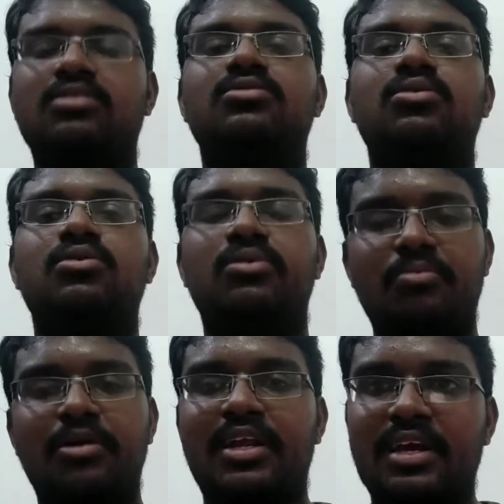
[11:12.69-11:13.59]
So
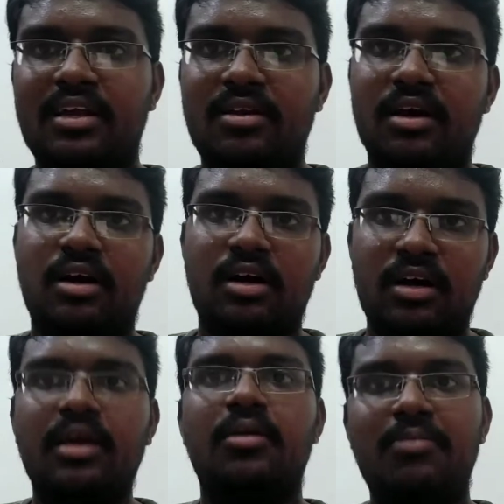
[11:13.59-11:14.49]

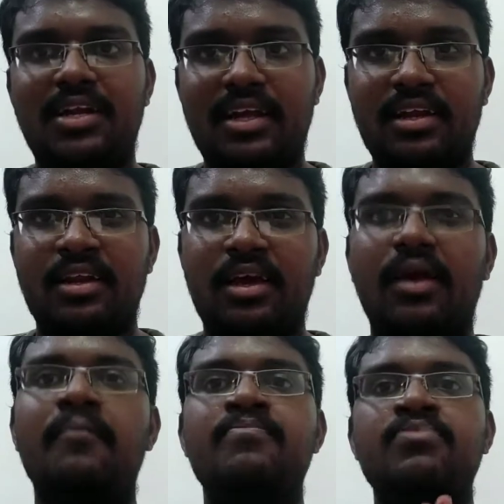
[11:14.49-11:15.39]
Realme
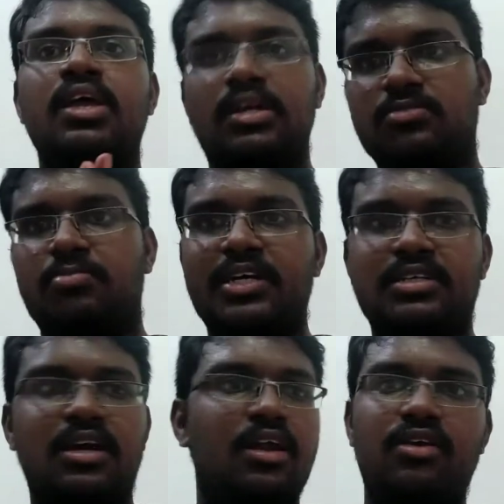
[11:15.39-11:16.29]
10A is
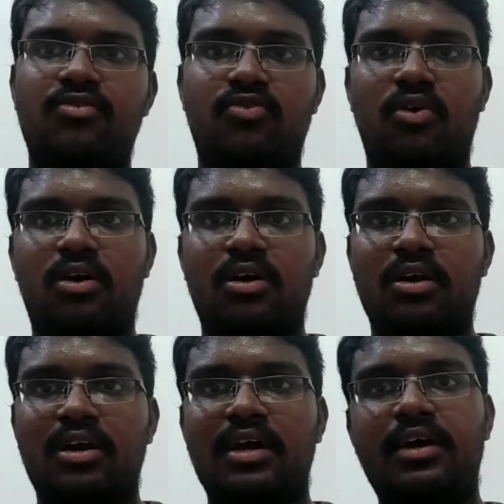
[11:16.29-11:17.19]
basically for
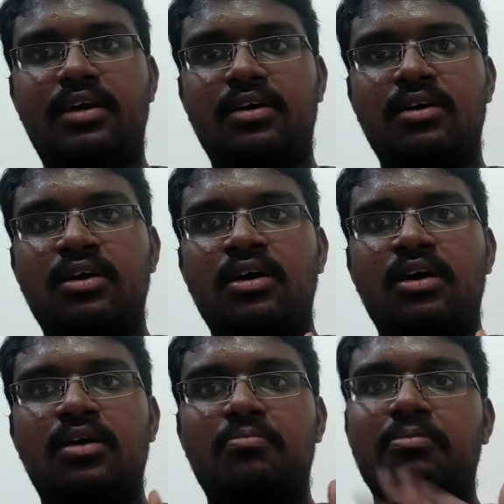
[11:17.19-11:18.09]
like
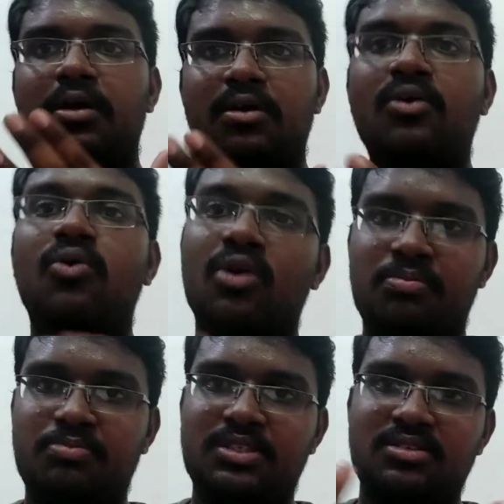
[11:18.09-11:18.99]
me
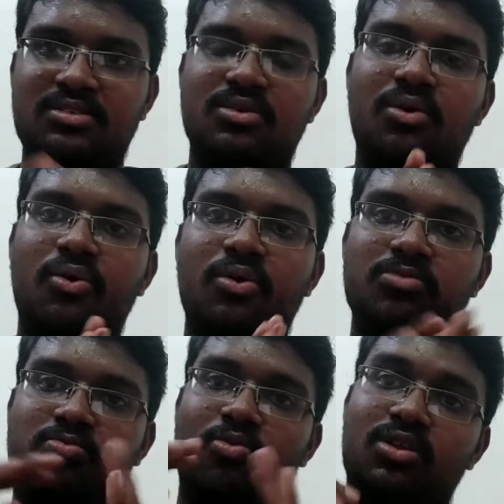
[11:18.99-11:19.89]
grown-ups. So
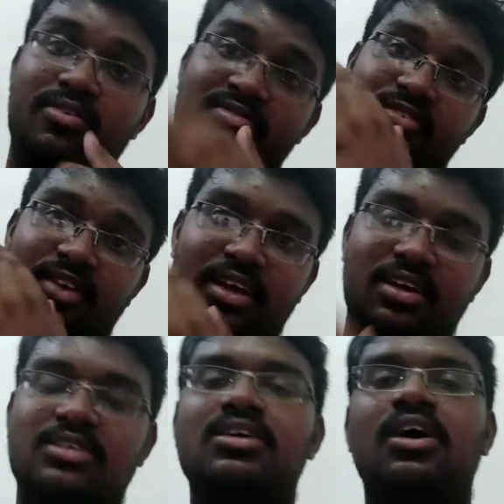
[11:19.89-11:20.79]
grown-ups more than 50
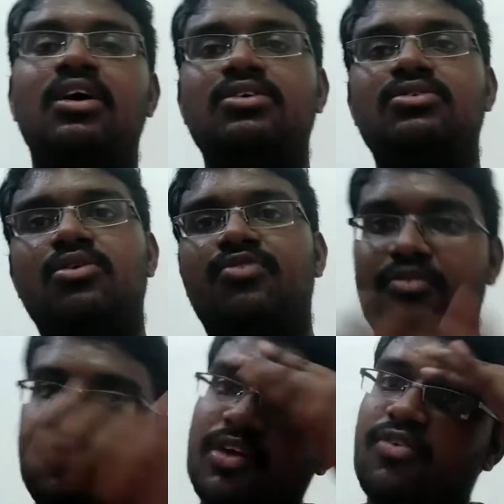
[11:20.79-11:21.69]
years. So
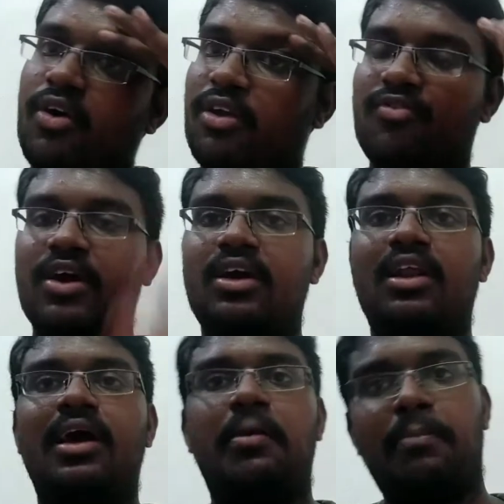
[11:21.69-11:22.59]
50, 45,
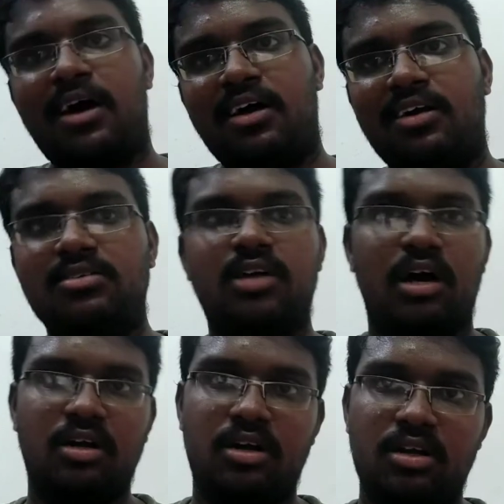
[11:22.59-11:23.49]
like parents,
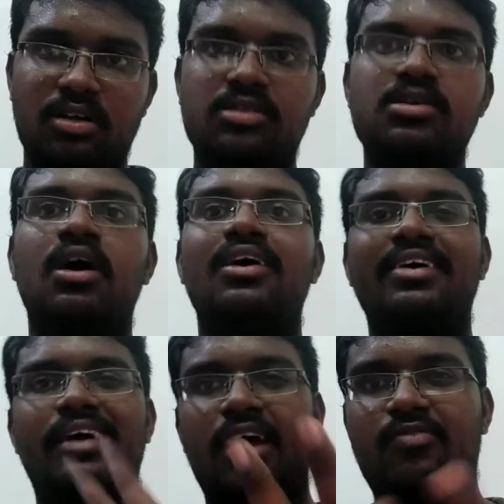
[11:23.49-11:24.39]
uncles,
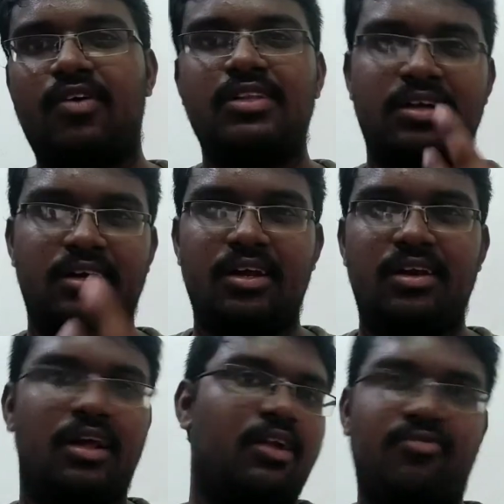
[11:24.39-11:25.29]
grandfather,
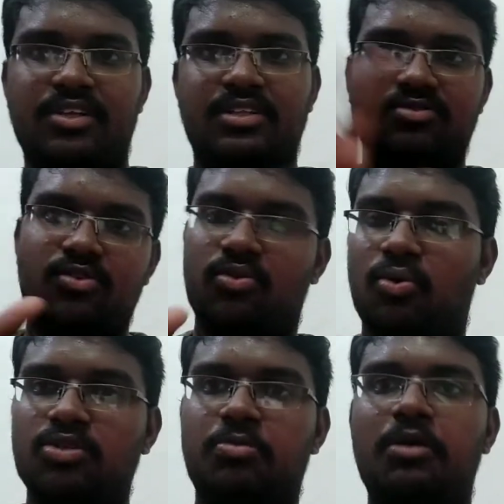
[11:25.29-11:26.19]
great grandfathers, for
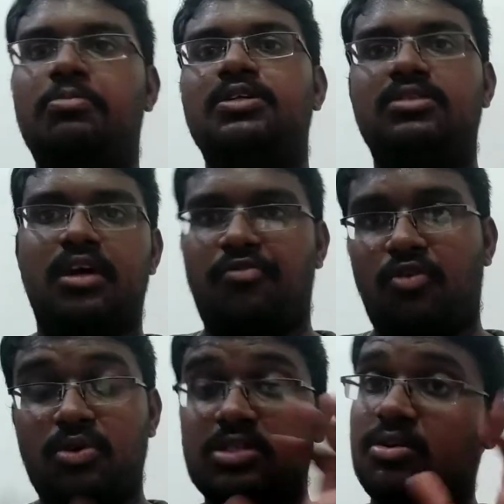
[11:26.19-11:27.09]
those people that
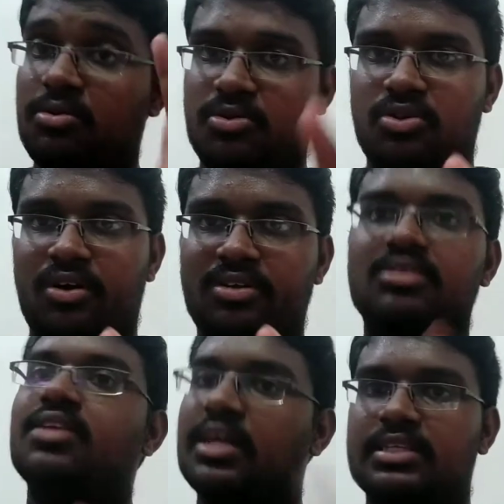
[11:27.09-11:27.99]
phone is a good choice.
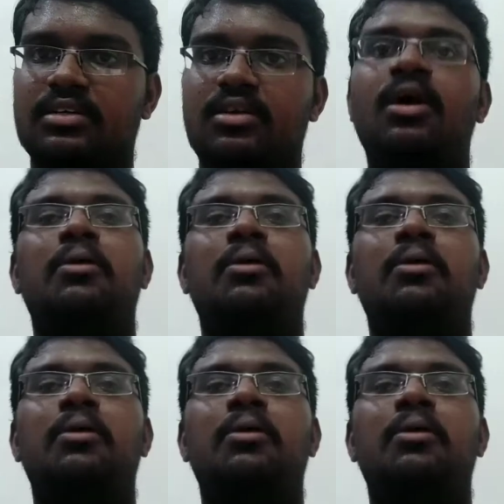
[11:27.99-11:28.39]
That's it.